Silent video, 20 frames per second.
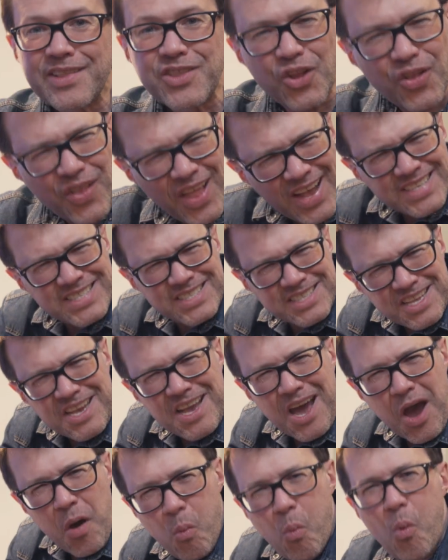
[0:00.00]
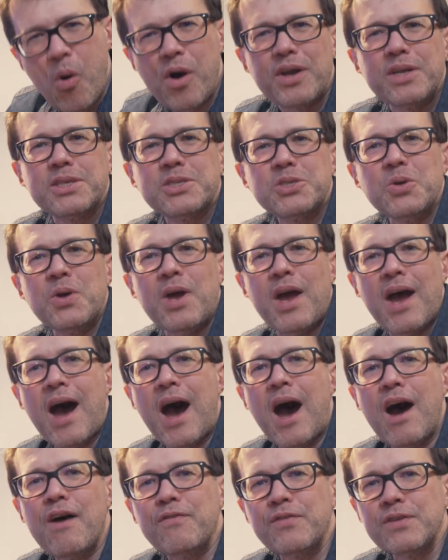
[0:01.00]
The last thing I wanted to
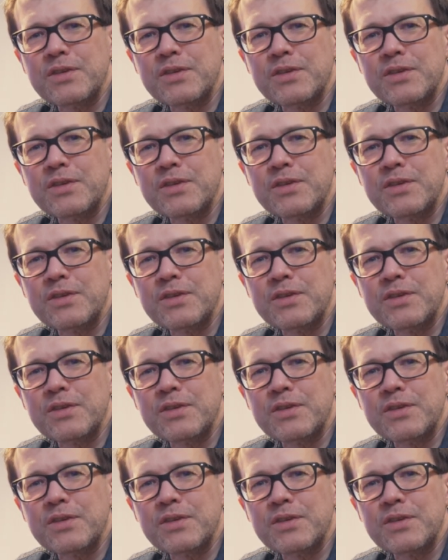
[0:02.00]
have